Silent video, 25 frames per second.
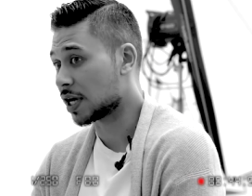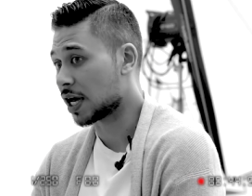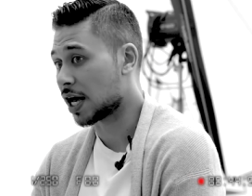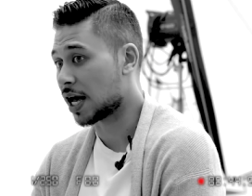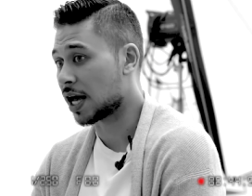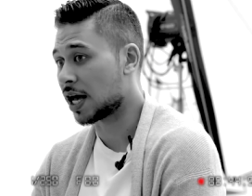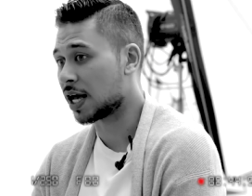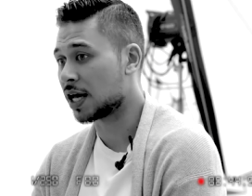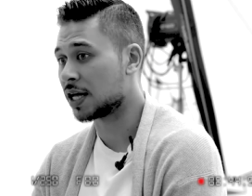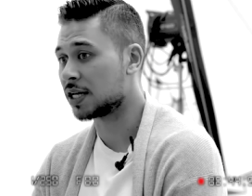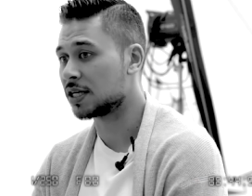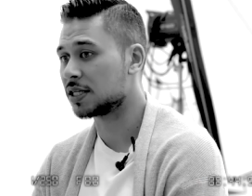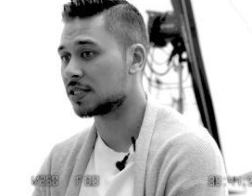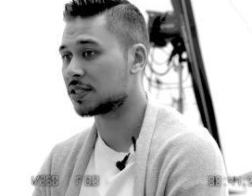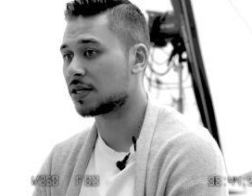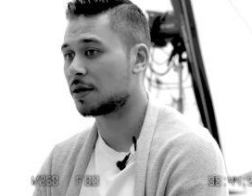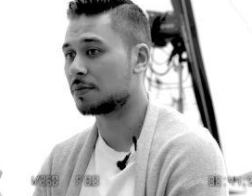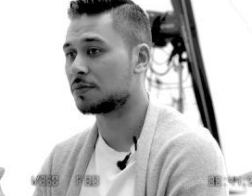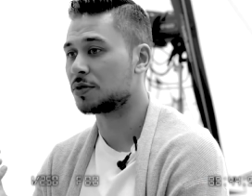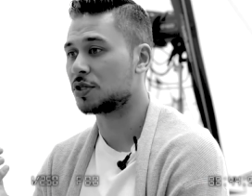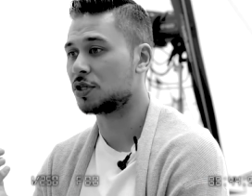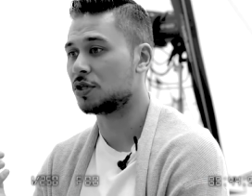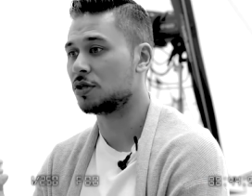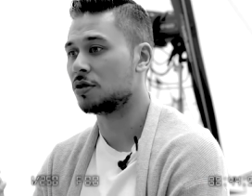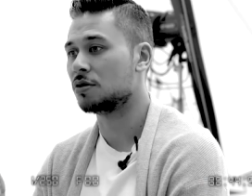and it's
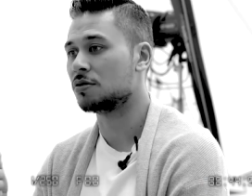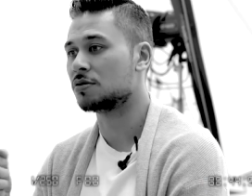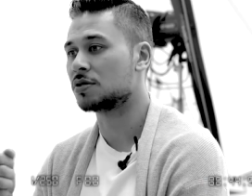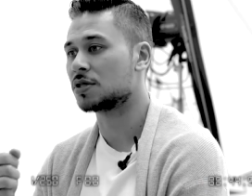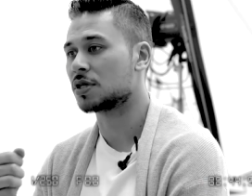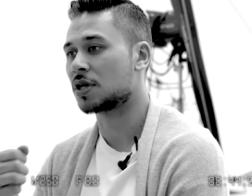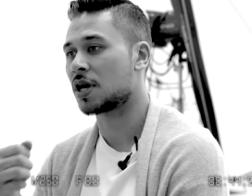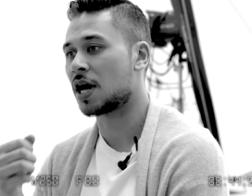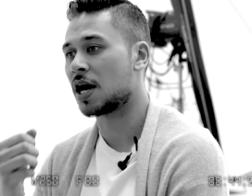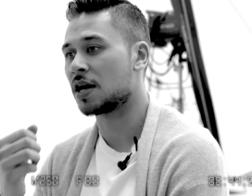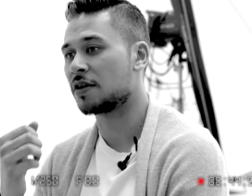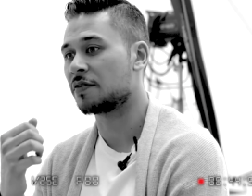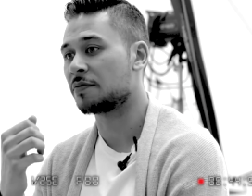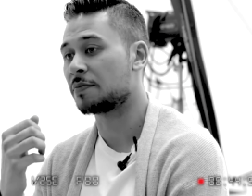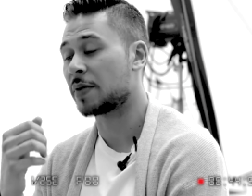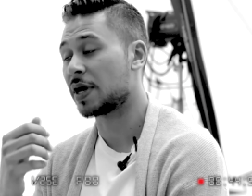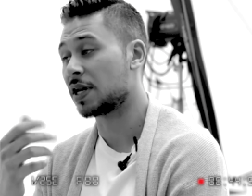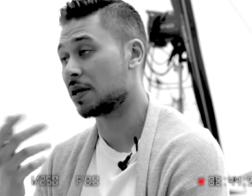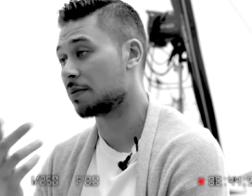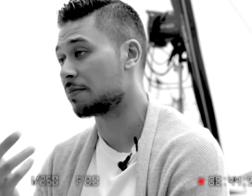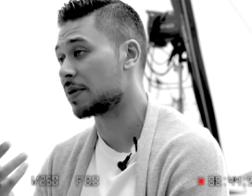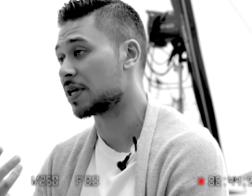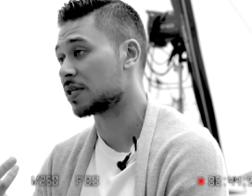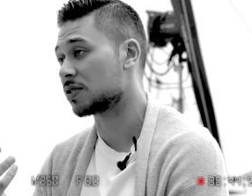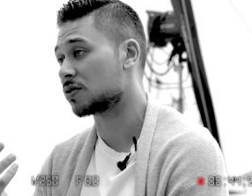up to you to kind of make
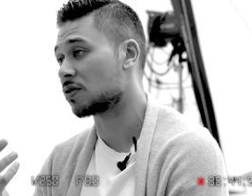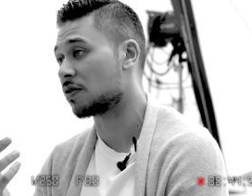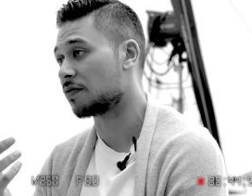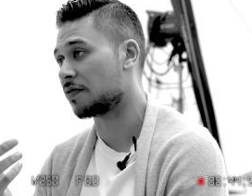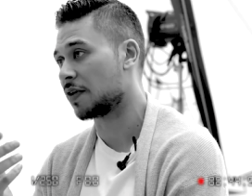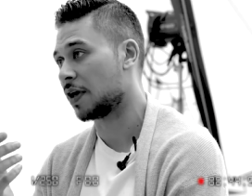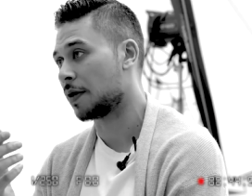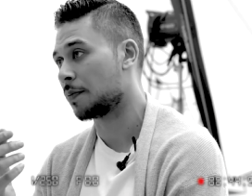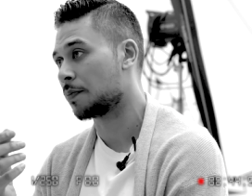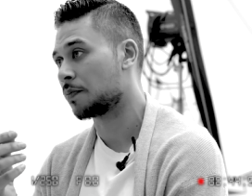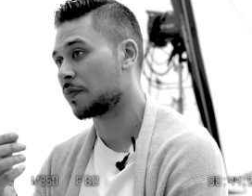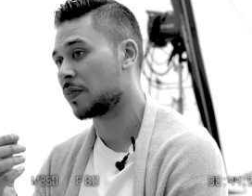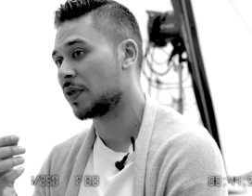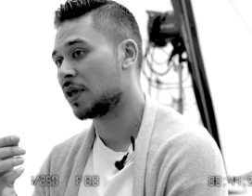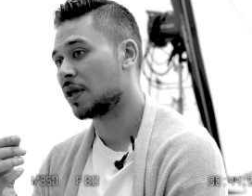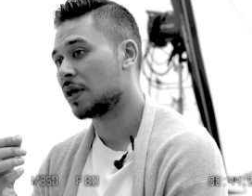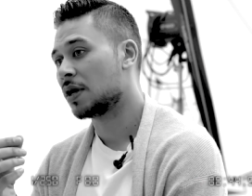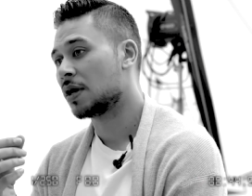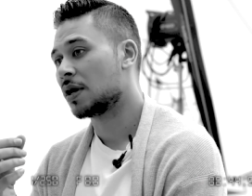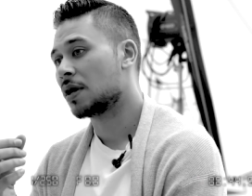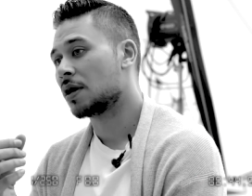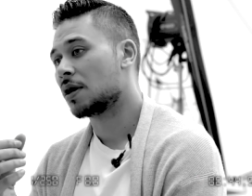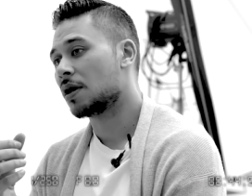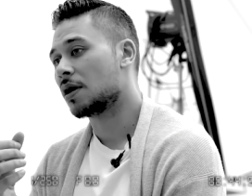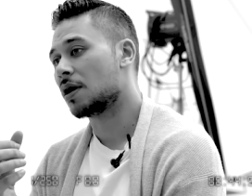the best of it.
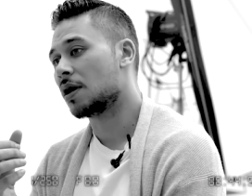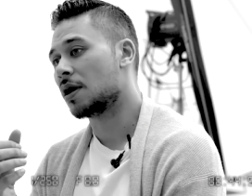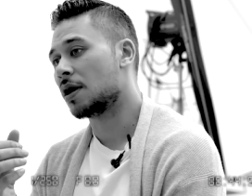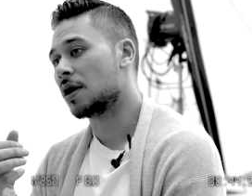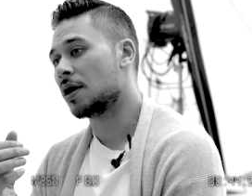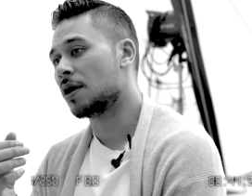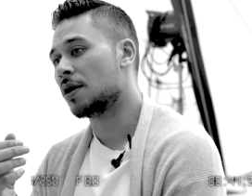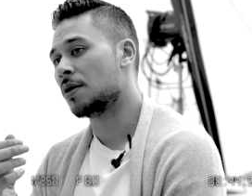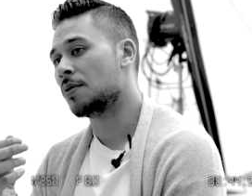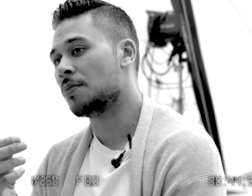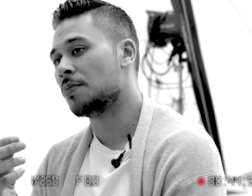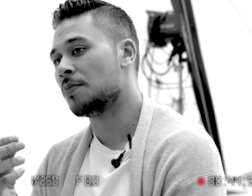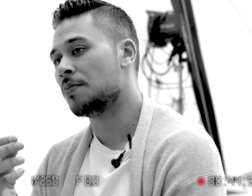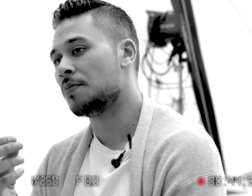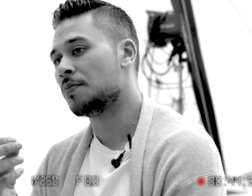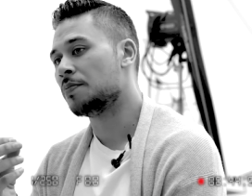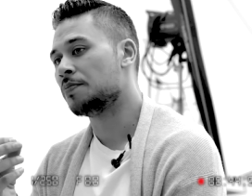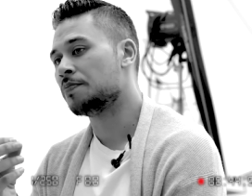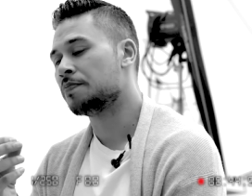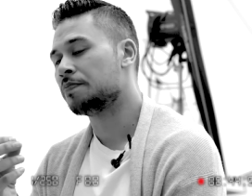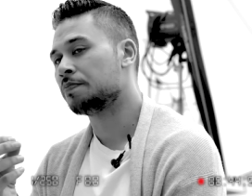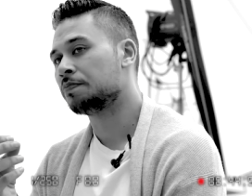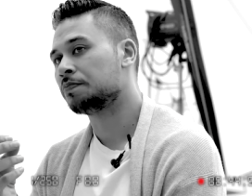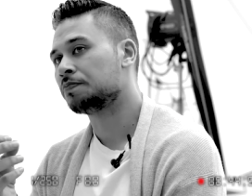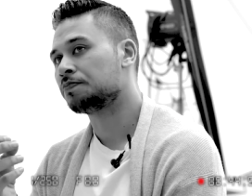
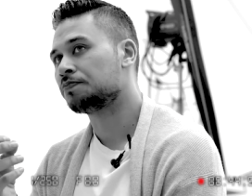Um,